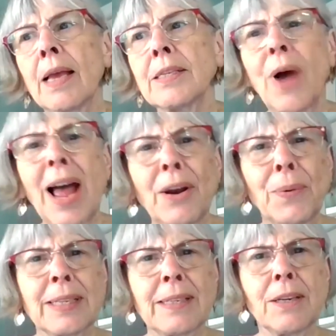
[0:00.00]
And so how do
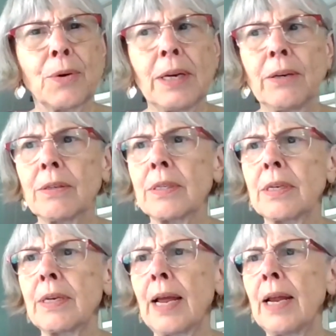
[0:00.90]
I see Quakers
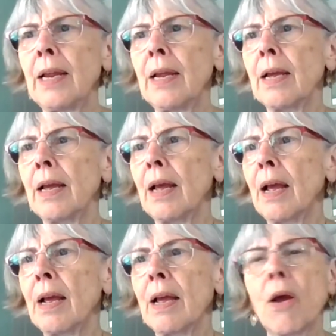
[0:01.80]
today?
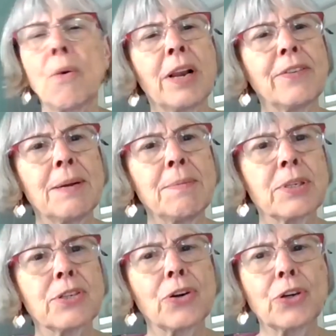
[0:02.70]
Well, I've come to
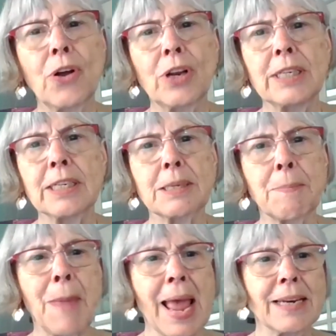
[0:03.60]
start calling us a
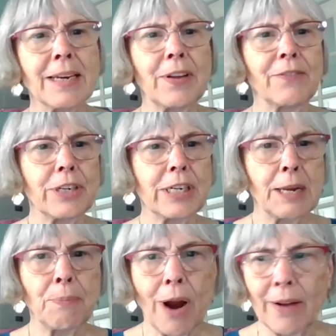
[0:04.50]
band of
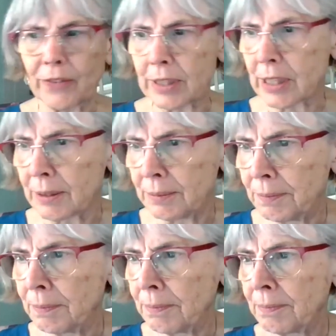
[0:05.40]
everyday prophets.
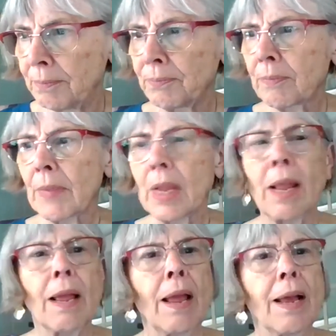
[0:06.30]

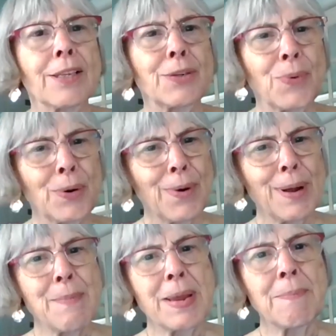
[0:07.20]
And so what do
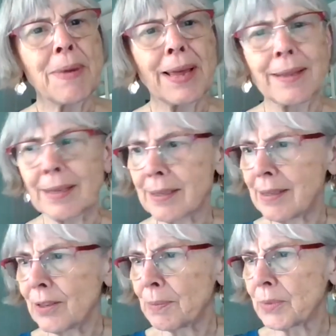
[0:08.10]
I mean by this
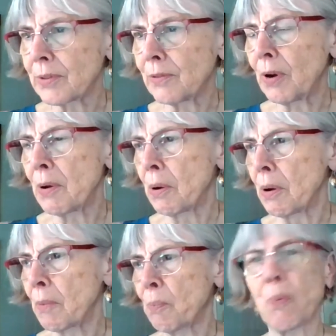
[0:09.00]
in terms of
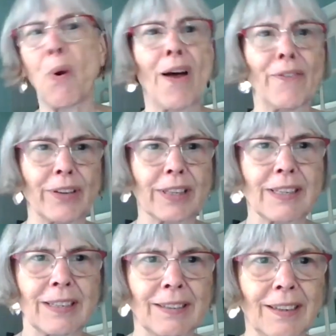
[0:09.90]

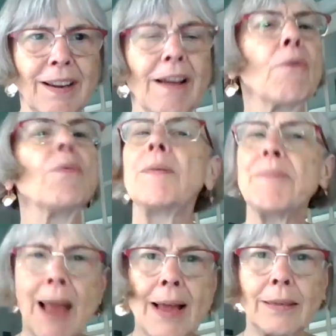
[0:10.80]
prophets? I'm
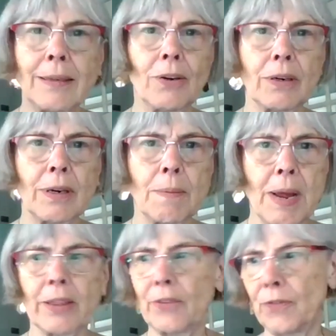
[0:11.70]
not talking
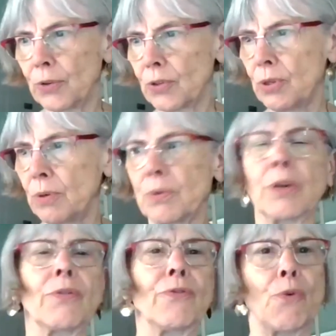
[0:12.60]
about the folks who
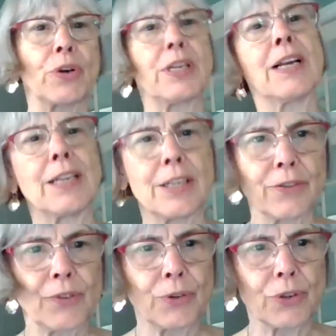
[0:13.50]
are foretelling
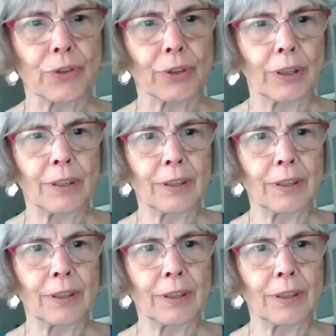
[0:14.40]
the future.